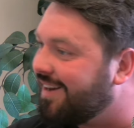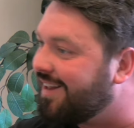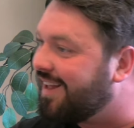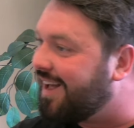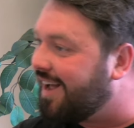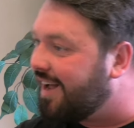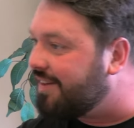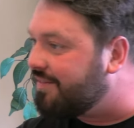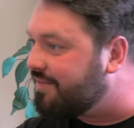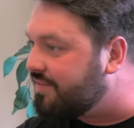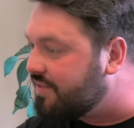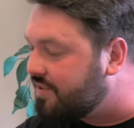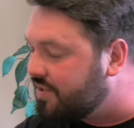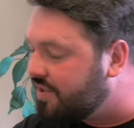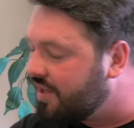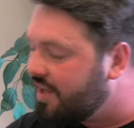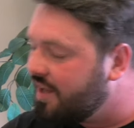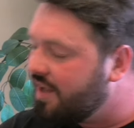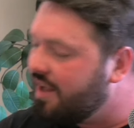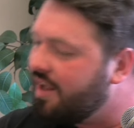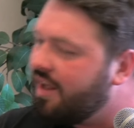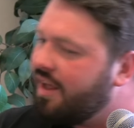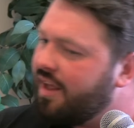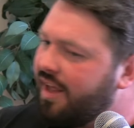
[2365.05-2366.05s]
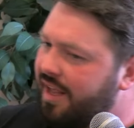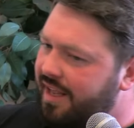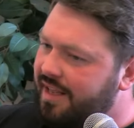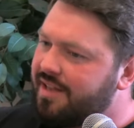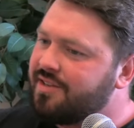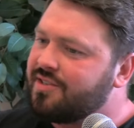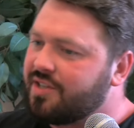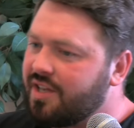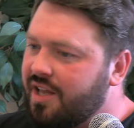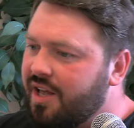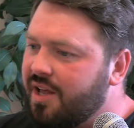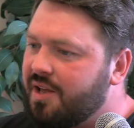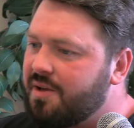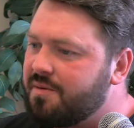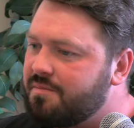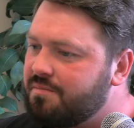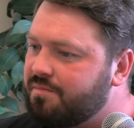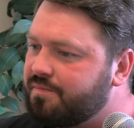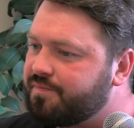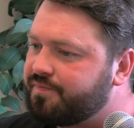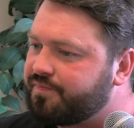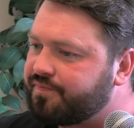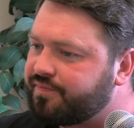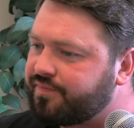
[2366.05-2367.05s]
And it's,
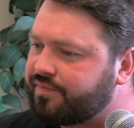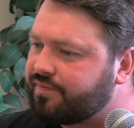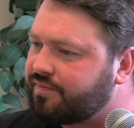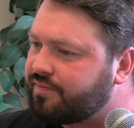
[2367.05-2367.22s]
um,